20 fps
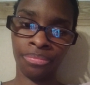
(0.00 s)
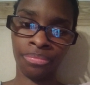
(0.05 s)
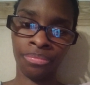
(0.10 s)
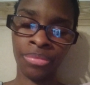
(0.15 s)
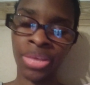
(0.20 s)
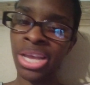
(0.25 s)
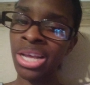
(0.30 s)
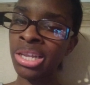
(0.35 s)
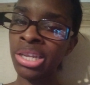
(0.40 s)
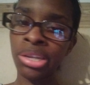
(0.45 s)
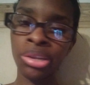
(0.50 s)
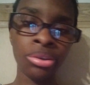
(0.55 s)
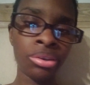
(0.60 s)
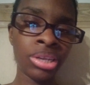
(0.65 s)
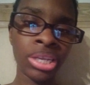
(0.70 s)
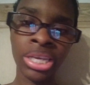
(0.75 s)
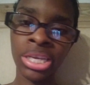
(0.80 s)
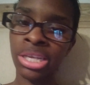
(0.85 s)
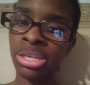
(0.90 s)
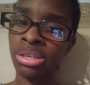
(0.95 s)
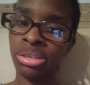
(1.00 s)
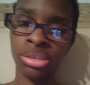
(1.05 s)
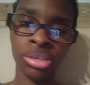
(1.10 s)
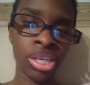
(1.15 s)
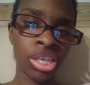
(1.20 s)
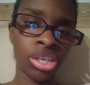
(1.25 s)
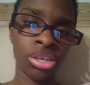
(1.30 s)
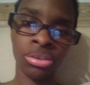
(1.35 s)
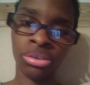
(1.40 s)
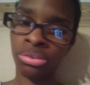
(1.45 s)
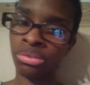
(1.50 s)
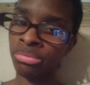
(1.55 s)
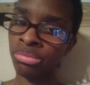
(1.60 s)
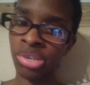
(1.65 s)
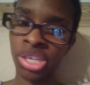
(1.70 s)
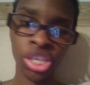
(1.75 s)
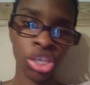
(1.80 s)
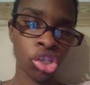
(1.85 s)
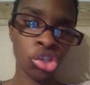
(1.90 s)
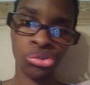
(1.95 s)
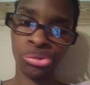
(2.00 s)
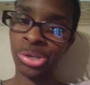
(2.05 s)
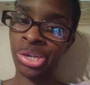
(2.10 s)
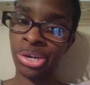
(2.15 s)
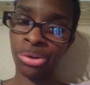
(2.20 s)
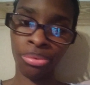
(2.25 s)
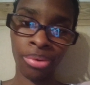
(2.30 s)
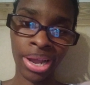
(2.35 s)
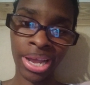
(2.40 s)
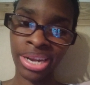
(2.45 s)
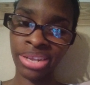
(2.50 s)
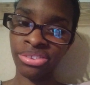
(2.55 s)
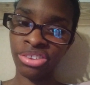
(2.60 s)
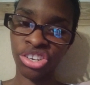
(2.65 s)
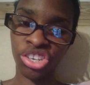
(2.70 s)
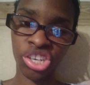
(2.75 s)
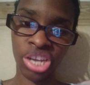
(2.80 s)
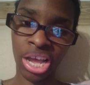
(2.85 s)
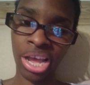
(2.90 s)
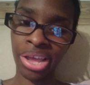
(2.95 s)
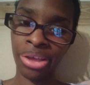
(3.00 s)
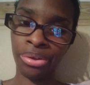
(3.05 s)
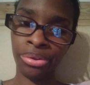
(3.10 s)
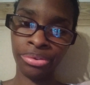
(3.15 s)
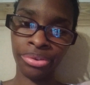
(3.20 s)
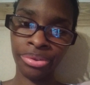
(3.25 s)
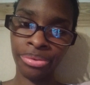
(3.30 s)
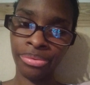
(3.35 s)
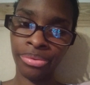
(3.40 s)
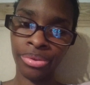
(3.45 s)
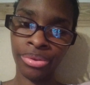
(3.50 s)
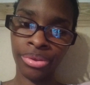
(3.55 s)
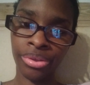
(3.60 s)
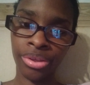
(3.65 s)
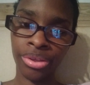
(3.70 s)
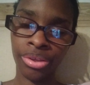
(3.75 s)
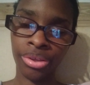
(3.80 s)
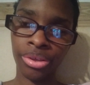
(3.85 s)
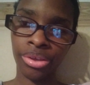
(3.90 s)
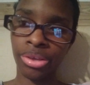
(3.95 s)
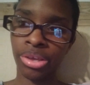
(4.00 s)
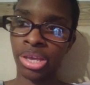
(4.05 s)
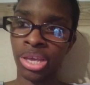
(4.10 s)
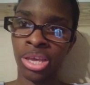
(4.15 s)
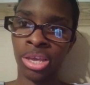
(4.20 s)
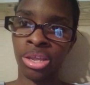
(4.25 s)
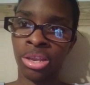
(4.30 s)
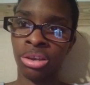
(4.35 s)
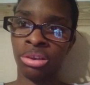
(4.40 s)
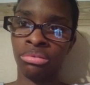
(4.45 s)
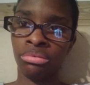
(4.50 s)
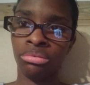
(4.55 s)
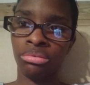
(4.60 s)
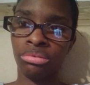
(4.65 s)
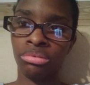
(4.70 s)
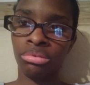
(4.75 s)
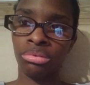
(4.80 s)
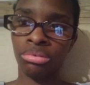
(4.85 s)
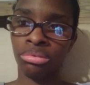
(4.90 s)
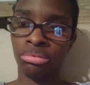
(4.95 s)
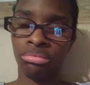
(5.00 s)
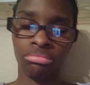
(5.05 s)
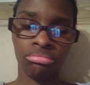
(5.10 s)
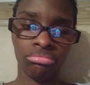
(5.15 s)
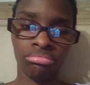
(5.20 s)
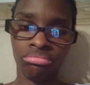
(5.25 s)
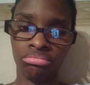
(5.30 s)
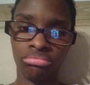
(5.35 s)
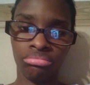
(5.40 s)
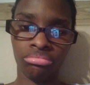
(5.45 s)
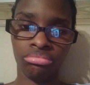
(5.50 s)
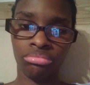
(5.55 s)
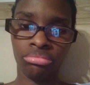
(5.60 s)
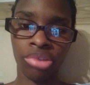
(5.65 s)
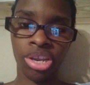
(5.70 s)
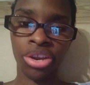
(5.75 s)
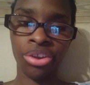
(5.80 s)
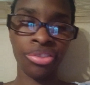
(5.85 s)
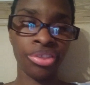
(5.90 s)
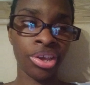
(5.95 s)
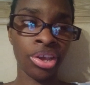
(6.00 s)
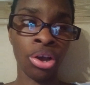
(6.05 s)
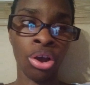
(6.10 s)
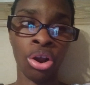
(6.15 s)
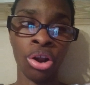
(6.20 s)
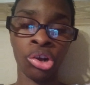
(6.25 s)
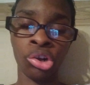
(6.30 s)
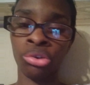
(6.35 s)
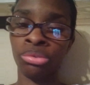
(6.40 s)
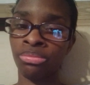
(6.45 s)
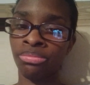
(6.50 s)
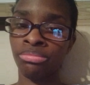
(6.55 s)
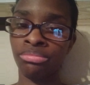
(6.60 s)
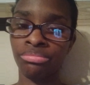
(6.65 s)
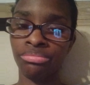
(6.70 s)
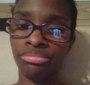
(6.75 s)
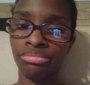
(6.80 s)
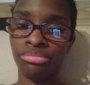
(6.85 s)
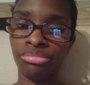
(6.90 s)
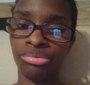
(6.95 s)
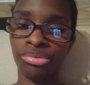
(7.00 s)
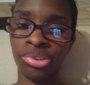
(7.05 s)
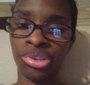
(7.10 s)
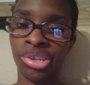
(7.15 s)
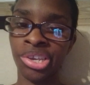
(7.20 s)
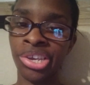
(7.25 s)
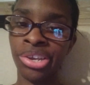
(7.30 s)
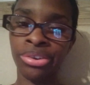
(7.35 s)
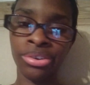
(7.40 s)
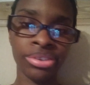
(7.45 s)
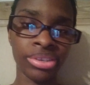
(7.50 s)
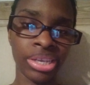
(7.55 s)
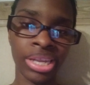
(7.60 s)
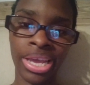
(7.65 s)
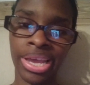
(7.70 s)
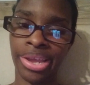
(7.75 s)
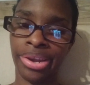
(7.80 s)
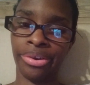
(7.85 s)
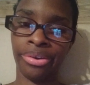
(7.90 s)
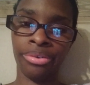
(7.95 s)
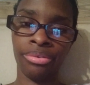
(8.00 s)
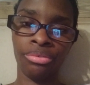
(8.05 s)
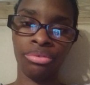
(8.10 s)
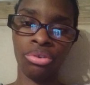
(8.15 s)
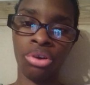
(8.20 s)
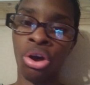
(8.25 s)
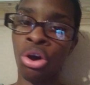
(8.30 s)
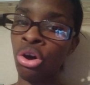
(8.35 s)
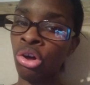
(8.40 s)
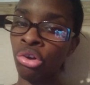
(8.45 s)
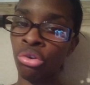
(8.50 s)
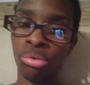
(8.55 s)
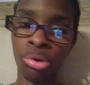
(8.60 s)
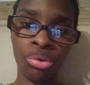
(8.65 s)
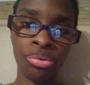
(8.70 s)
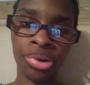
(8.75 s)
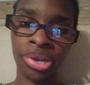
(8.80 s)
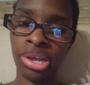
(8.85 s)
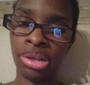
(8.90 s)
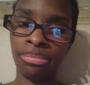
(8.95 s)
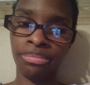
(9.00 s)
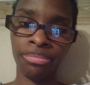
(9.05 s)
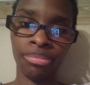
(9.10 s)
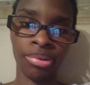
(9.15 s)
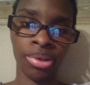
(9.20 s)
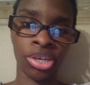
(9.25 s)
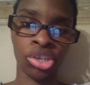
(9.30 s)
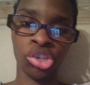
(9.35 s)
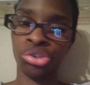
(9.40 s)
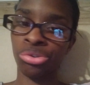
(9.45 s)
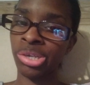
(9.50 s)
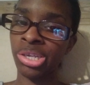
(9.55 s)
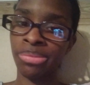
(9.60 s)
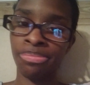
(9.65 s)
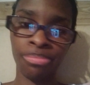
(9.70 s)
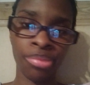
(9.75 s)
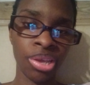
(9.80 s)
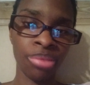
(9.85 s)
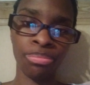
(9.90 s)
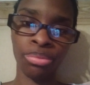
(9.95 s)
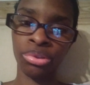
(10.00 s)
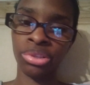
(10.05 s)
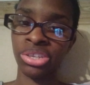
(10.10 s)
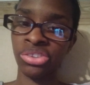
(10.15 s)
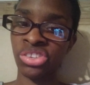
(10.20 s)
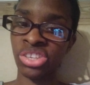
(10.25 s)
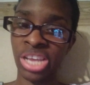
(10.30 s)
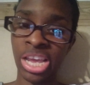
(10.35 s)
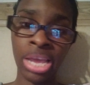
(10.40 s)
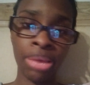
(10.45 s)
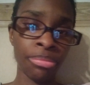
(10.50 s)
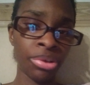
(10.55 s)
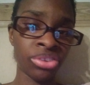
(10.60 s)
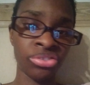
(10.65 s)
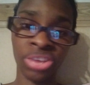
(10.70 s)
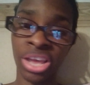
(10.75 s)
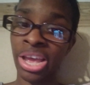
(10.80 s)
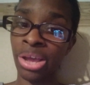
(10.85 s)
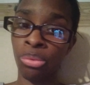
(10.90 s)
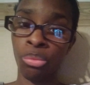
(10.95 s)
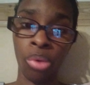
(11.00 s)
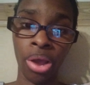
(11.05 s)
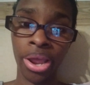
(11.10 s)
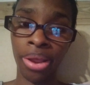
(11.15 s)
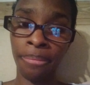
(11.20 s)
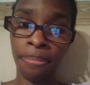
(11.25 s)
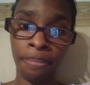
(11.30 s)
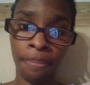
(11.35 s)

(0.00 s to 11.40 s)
They clearly didn't get treated right as a child, and here they are, years later, all grown up and treating people the same exact way.